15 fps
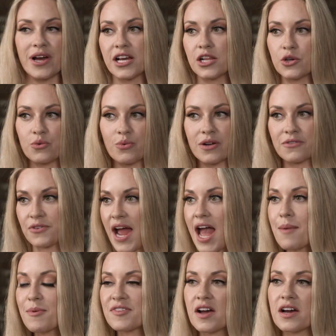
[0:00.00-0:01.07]
I include one for
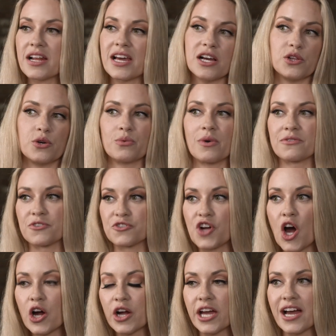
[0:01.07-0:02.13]
Amazon. I include one for
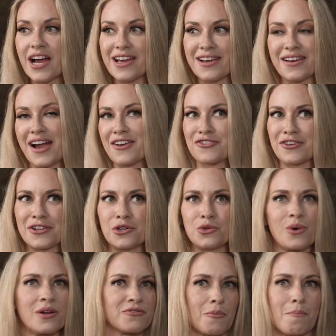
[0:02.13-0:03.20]
Target. I actually
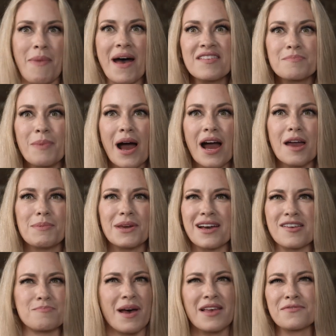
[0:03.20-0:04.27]
include one for Best Buy
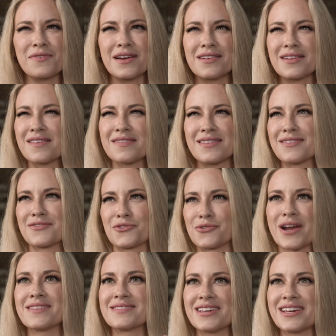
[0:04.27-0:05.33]
because Best Buy does these
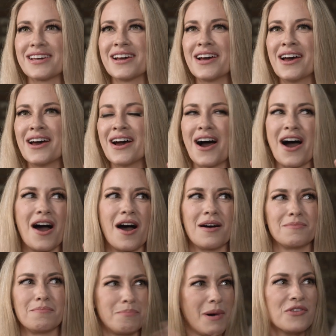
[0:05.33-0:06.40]
crazy
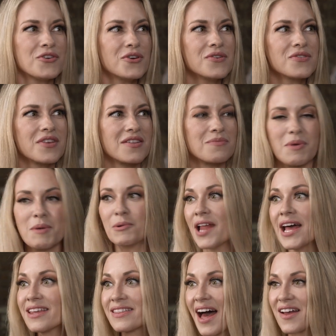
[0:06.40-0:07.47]
bundles and people
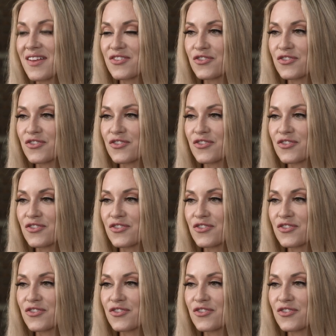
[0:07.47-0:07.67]
like that.